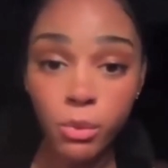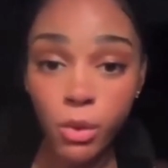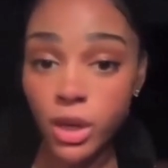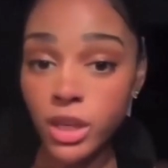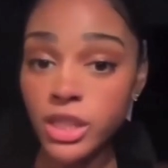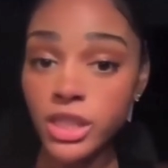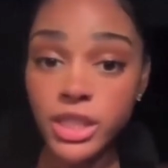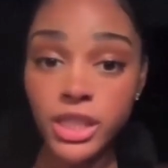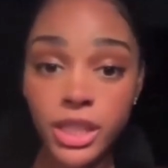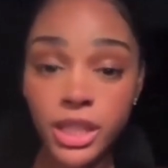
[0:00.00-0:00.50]

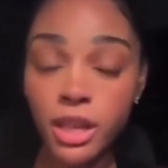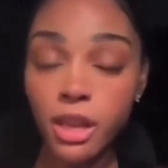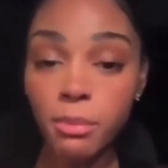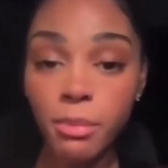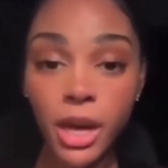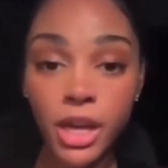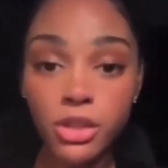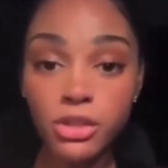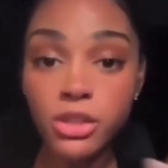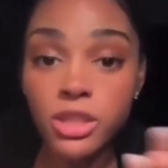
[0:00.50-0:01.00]
sit. And
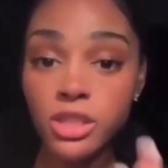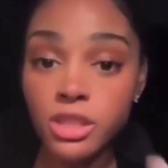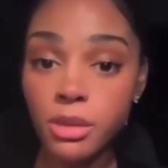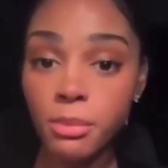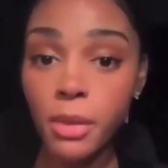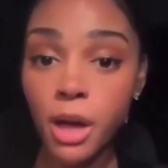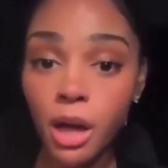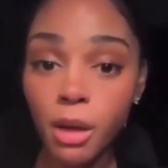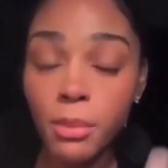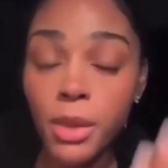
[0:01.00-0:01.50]
mind you, this is a
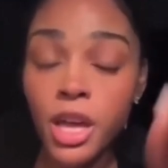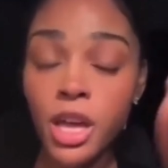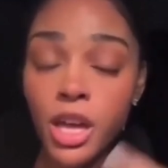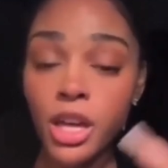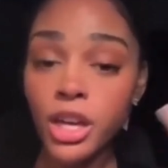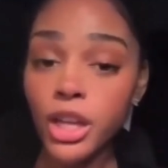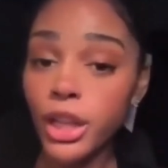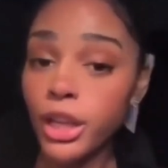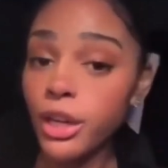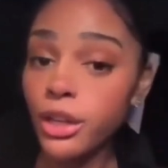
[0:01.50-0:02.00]
mom.
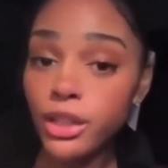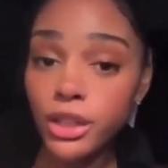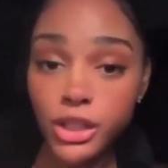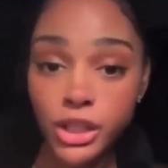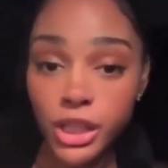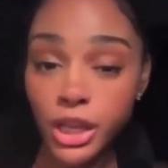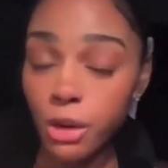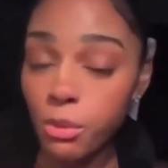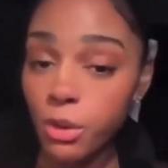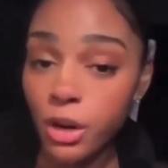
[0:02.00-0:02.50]
Clearly she
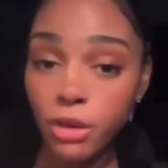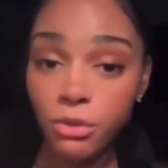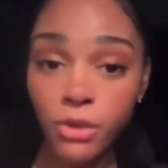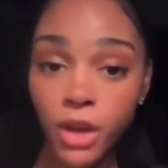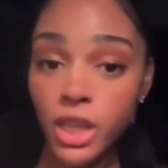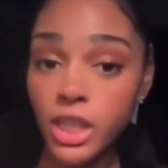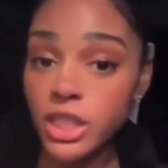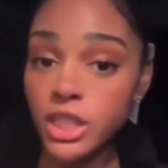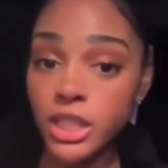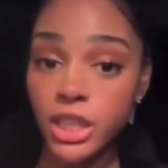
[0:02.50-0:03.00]
didn't want
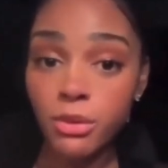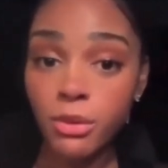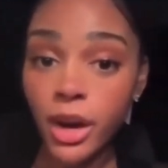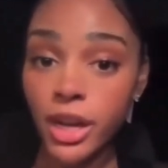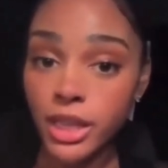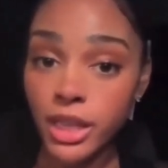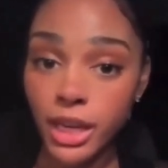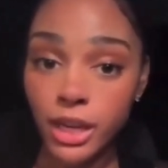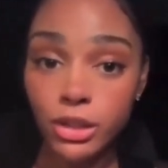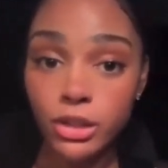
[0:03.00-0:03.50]
can sit right
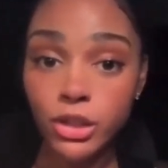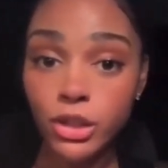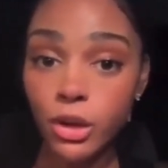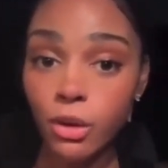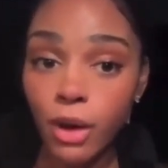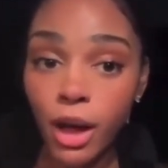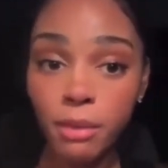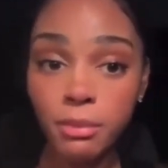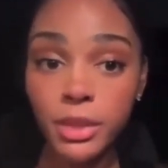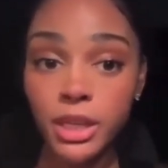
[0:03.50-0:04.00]
there. So
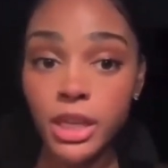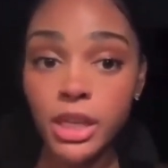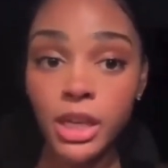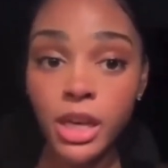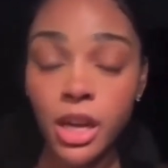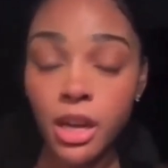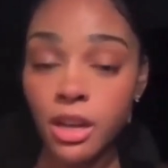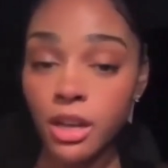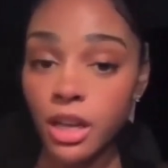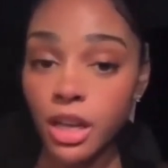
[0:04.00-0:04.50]
I mean,
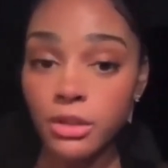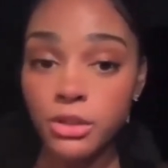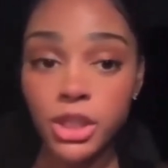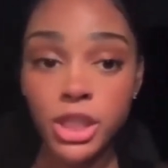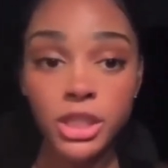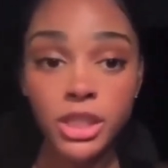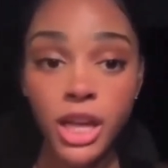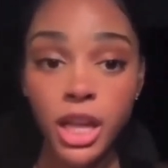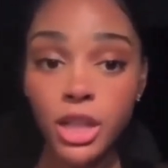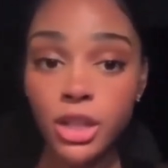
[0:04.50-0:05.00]
if she's
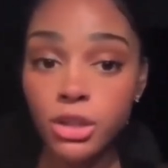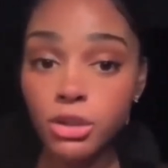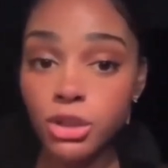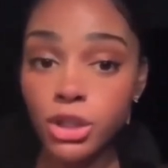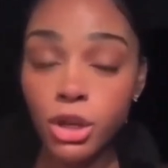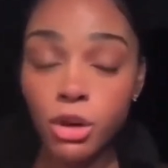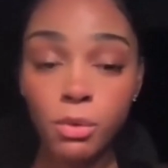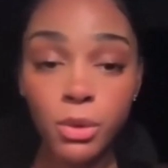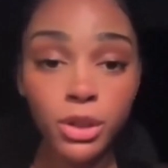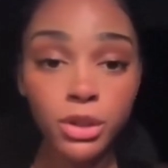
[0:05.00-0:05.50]
telling you she
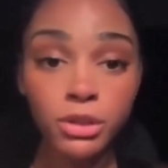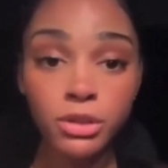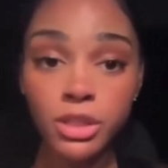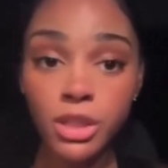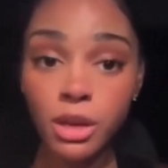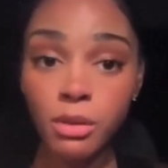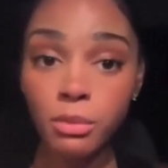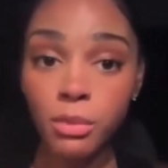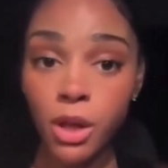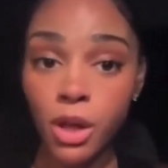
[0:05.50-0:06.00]
don't want to do
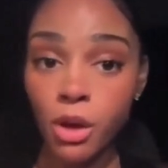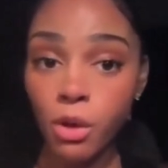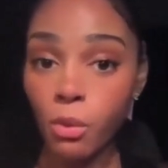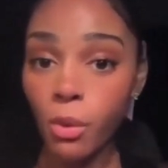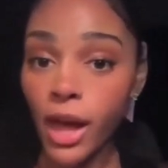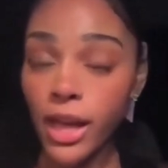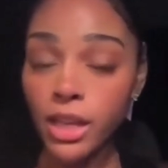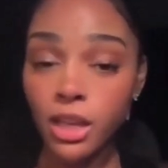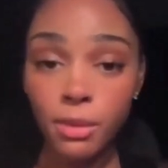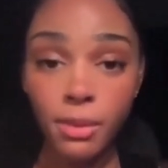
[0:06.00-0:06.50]
something, why
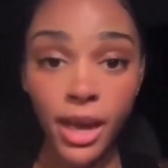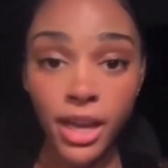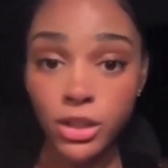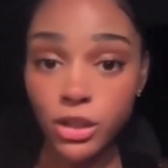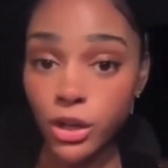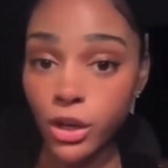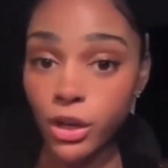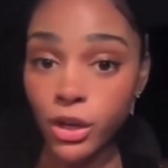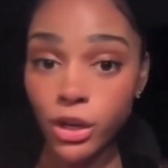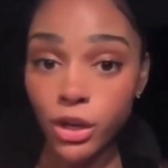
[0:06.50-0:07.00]
keep asking
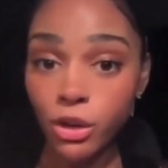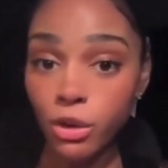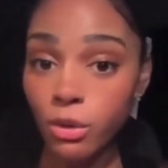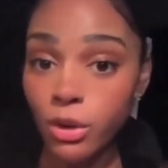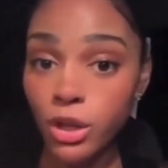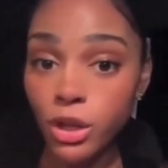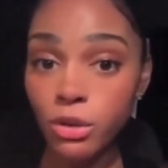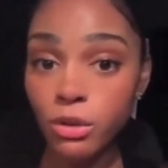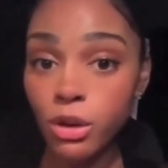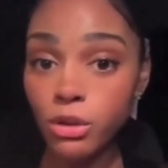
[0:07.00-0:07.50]
her to do it?
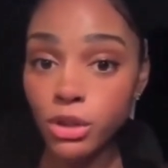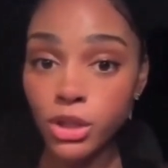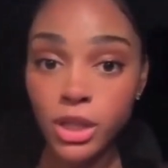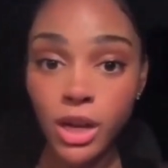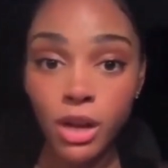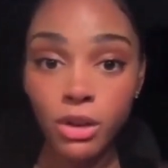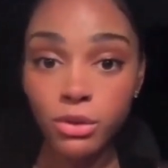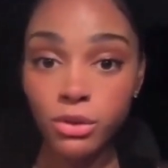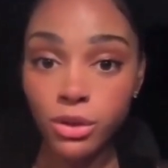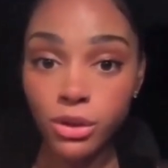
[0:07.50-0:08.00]
You know she's not
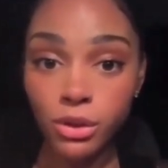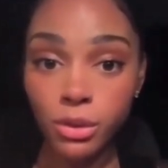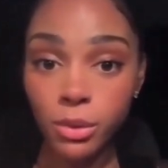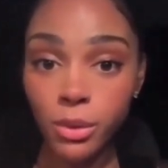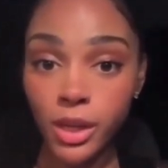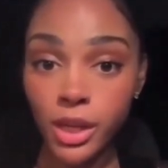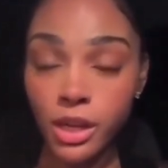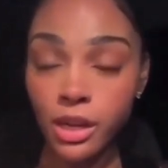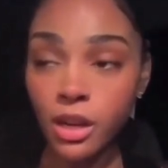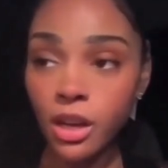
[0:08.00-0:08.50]
going to do
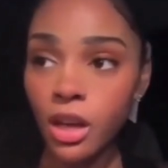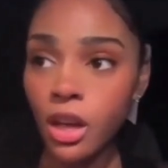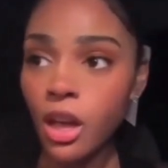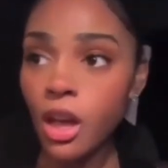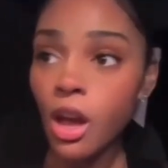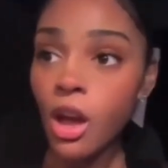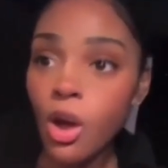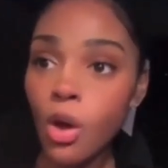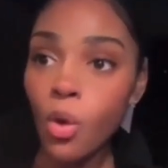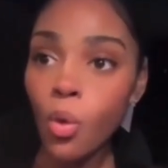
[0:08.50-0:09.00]
it.
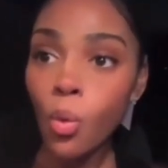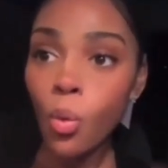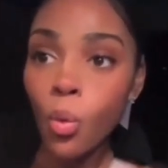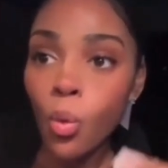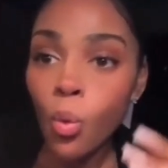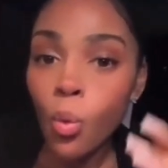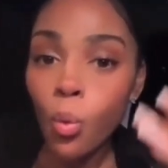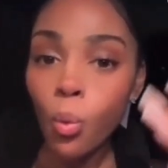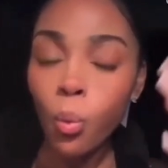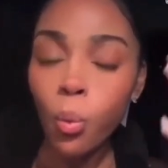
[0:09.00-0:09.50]

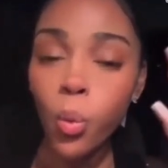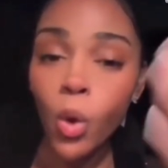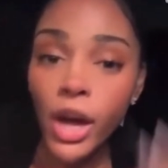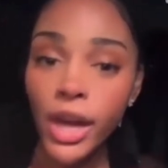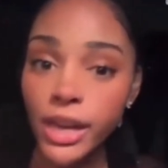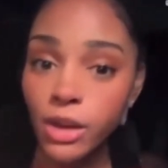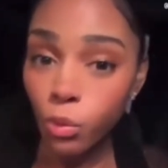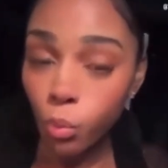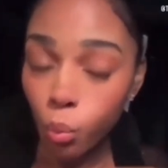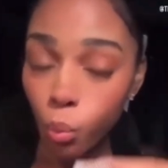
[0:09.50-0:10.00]
What
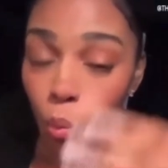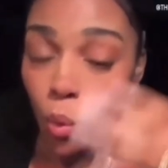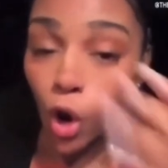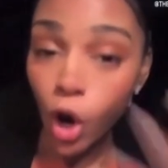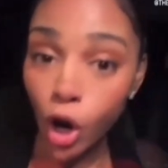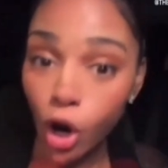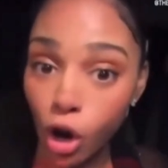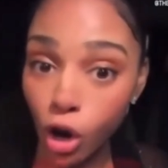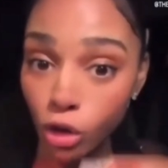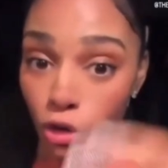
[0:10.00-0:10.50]

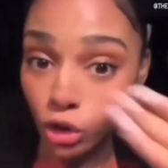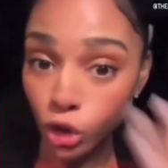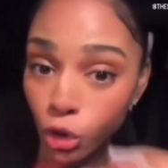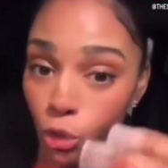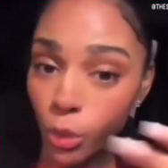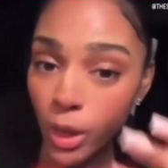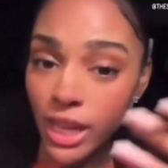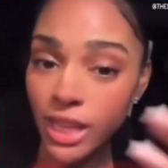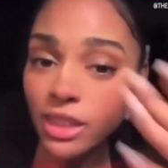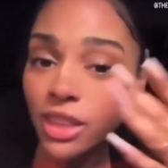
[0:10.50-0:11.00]
world do
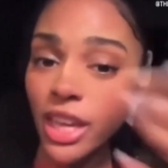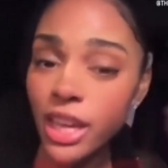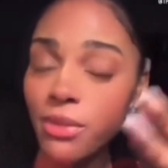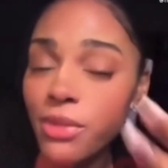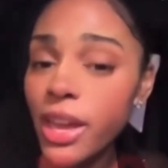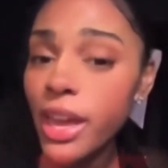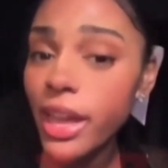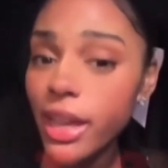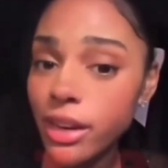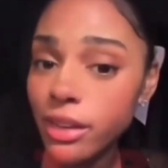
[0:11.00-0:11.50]
we live
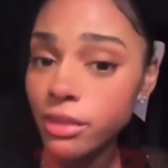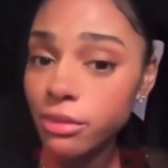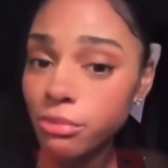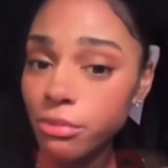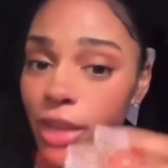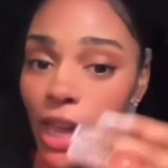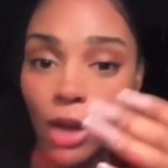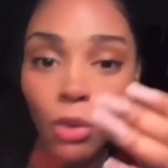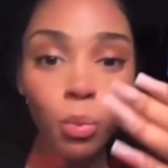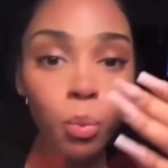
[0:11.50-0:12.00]
in?
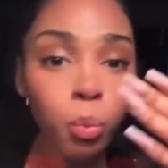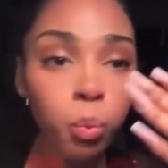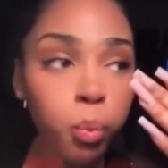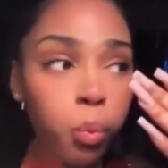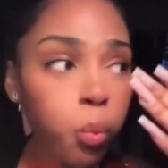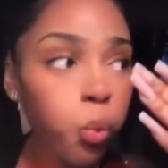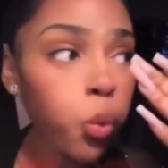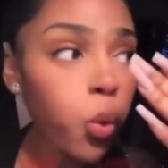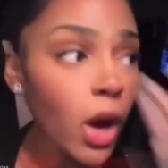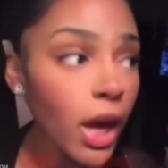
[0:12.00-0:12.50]
Like,
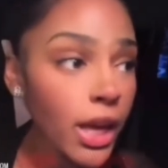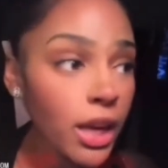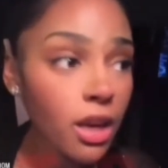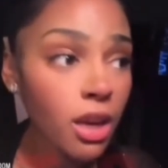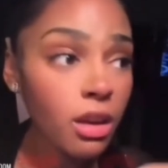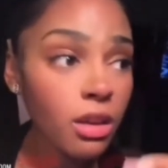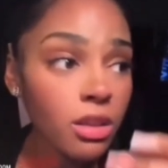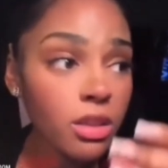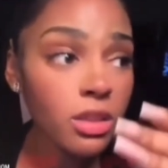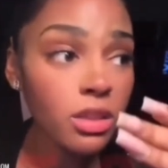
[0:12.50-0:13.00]
what
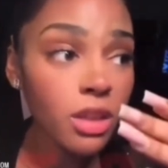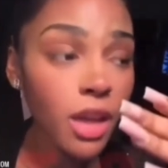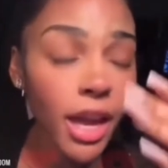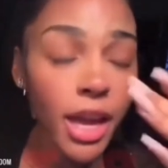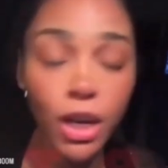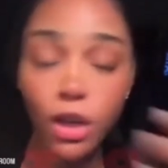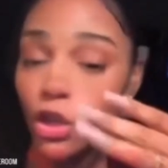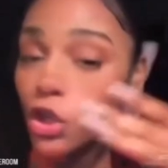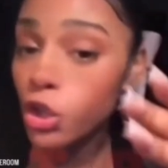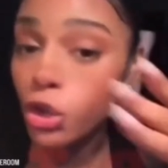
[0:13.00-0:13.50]

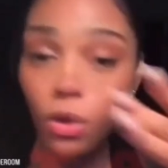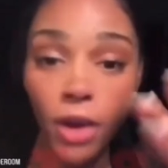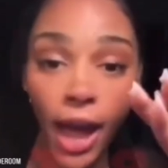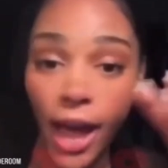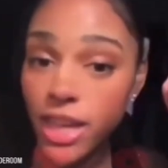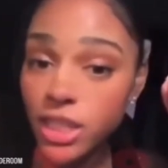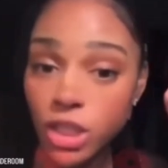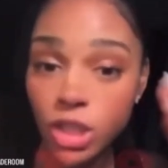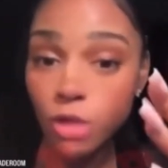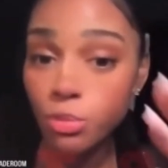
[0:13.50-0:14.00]
in you
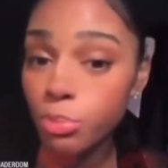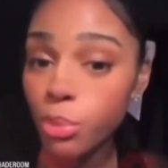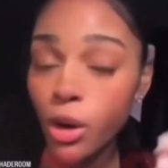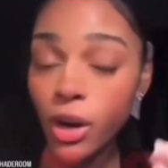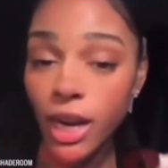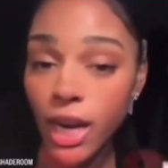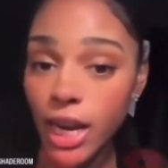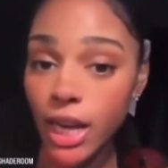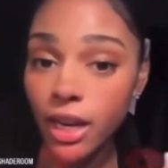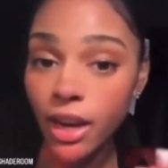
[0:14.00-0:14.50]
guys'
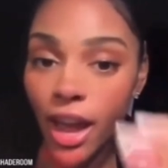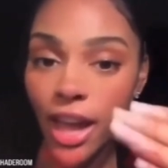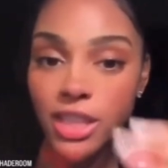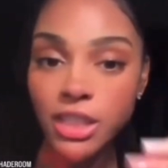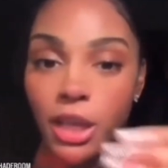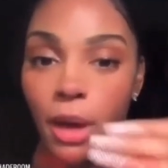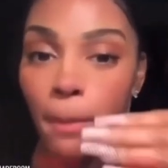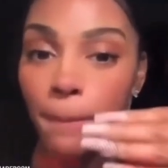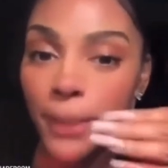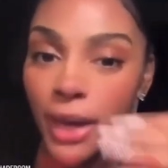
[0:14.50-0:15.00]
brain as
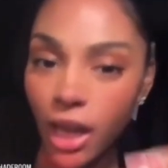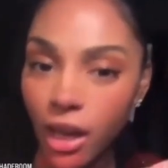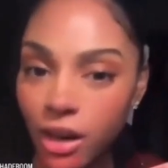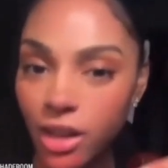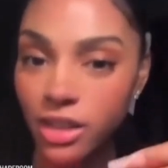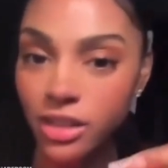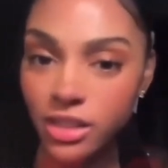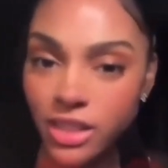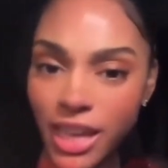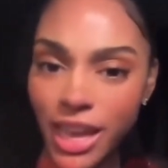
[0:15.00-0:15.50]
a parent
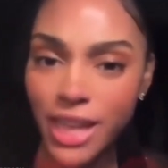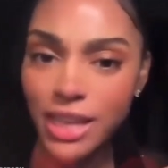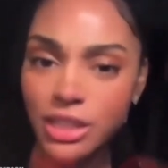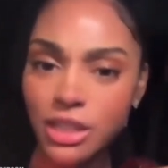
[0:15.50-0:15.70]
says,